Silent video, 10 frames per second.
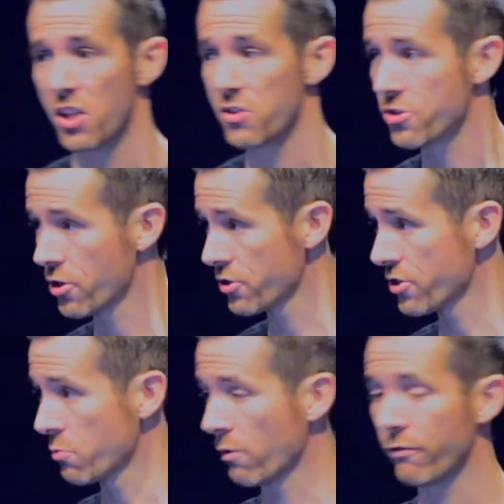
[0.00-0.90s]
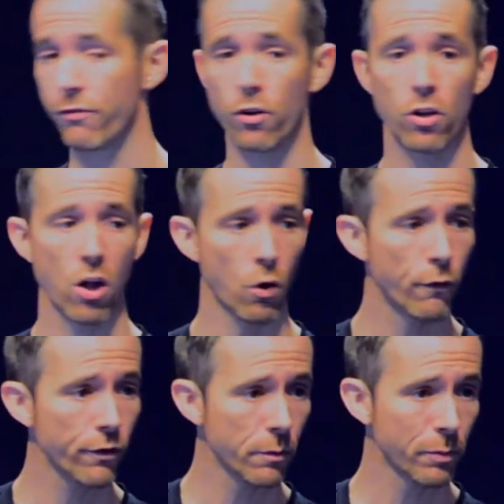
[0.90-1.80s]
Churches were full all
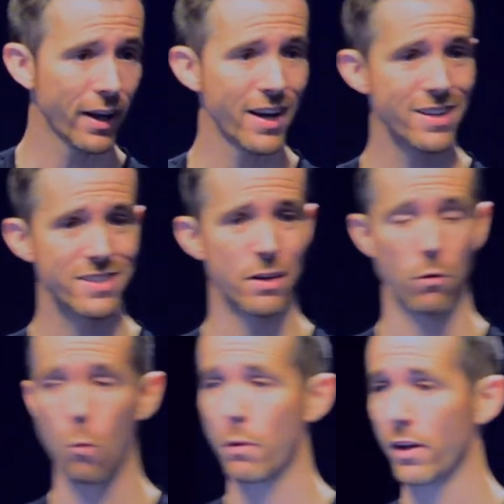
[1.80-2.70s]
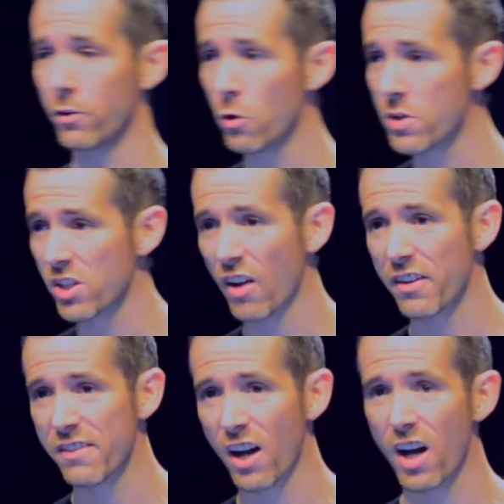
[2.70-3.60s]
over the place. They were opening new ones all the
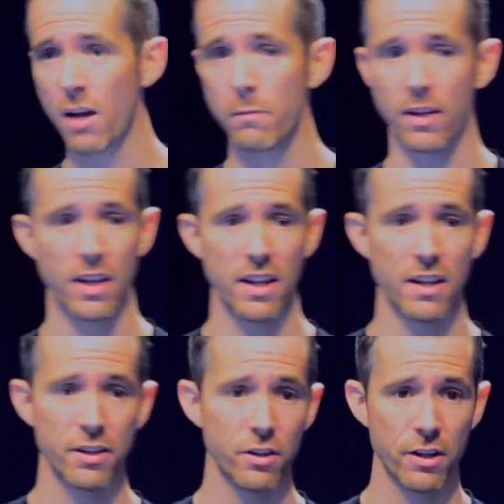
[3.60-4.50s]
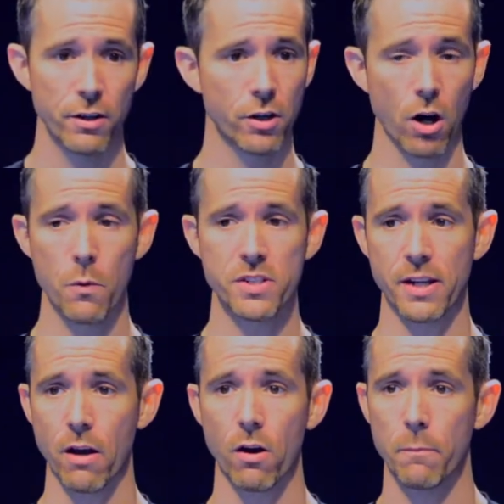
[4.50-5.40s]
time. And you could always
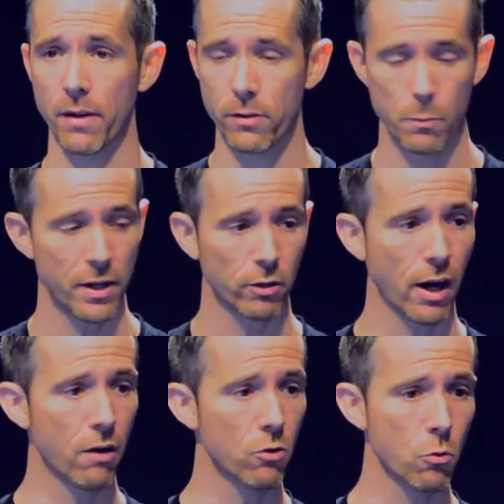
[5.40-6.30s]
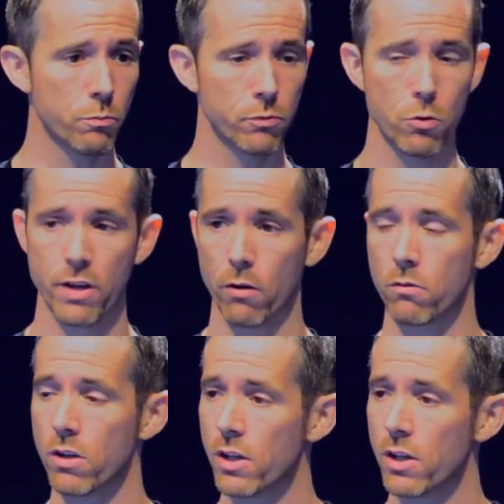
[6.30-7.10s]
count on there'd be a crowd, no doubt.